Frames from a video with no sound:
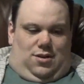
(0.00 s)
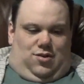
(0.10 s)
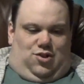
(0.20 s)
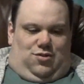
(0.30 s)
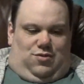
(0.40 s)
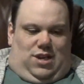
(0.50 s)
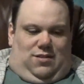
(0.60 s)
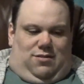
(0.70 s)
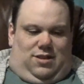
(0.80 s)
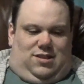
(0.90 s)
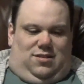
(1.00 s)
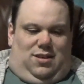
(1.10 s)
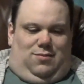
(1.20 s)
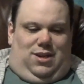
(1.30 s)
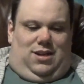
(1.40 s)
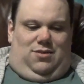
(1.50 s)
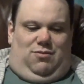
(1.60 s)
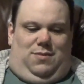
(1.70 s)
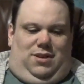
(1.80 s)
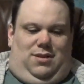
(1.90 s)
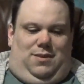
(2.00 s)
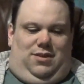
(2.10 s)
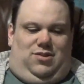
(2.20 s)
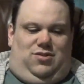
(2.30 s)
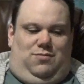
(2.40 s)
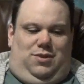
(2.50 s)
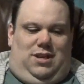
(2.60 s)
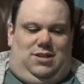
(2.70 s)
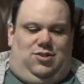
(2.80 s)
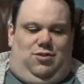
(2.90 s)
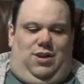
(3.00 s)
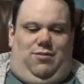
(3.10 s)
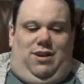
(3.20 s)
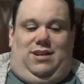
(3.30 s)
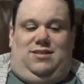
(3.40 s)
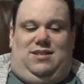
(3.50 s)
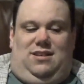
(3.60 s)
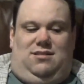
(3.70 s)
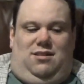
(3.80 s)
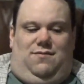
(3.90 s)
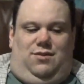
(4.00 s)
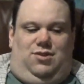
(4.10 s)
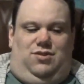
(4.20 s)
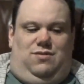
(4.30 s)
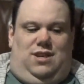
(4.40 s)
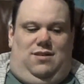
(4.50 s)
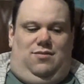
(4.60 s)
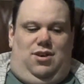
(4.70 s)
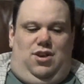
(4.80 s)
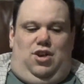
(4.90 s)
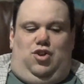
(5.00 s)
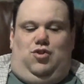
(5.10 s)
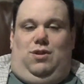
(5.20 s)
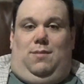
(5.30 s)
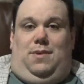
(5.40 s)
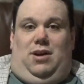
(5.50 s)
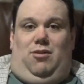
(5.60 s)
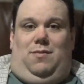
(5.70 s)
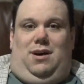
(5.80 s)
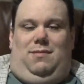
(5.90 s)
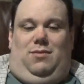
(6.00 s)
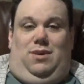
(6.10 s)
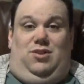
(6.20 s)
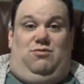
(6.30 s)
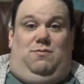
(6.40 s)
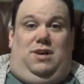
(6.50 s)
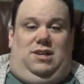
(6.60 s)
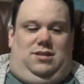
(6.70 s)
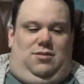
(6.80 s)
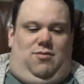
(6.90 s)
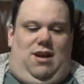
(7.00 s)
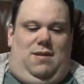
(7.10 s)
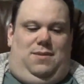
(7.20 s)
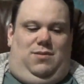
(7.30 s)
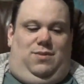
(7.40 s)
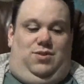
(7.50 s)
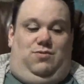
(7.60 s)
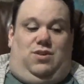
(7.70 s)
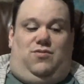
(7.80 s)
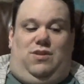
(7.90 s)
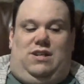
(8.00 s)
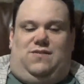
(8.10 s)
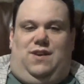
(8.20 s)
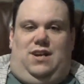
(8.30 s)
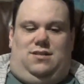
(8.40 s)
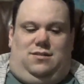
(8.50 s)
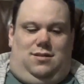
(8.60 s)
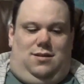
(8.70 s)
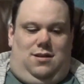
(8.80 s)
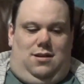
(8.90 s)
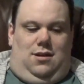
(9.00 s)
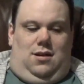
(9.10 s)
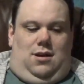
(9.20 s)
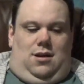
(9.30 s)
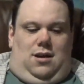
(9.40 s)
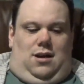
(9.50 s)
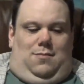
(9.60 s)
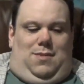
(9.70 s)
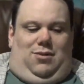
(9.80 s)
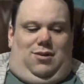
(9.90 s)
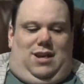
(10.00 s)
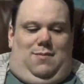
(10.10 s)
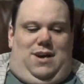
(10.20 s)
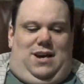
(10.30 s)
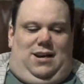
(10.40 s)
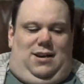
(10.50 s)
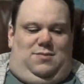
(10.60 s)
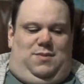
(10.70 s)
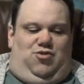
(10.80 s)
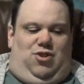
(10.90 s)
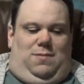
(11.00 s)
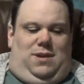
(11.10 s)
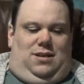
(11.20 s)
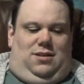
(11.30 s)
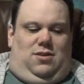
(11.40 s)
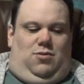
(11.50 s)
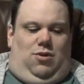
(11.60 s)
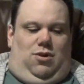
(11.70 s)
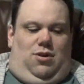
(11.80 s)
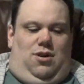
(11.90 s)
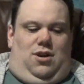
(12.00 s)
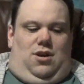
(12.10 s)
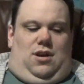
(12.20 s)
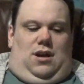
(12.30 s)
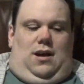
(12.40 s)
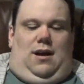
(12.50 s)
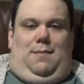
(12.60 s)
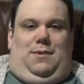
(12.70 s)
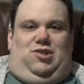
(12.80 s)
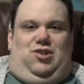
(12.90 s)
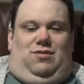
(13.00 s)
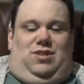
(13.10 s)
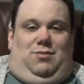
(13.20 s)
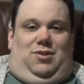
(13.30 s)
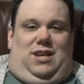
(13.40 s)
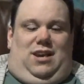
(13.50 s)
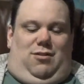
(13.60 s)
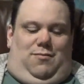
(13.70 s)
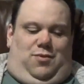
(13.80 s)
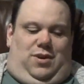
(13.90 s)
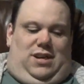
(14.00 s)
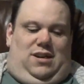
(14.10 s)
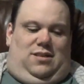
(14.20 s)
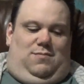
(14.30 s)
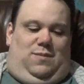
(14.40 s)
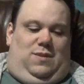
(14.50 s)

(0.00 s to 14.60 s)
Joe countered a sling blade into a belly-to-belly suplex. Joe hit a running senton for a 2 count. Joe hit a powerbomb and then went into a Boston Crab and then went into a crossface. Balor came back and hit his big dropkick in the corner, but Joe was able to counter before he could hit the